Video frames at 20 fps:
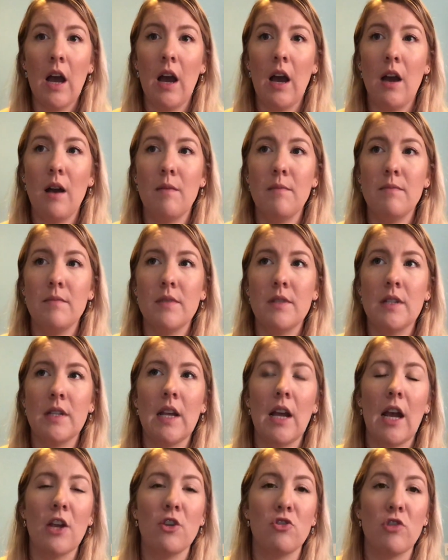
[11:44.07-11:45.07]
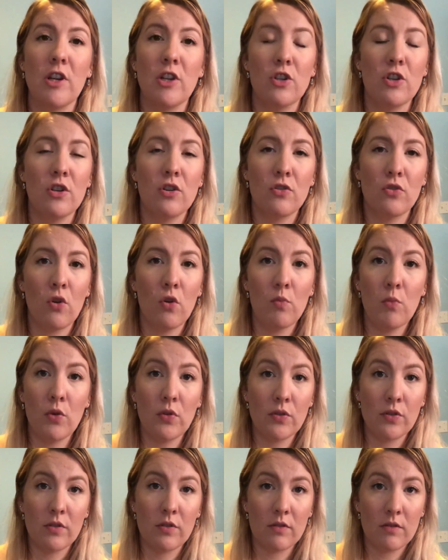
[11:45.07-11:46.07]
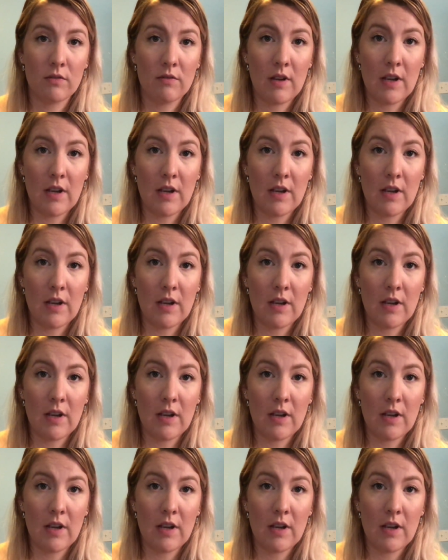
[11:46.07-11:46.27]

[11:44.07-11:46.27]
dehydration is almost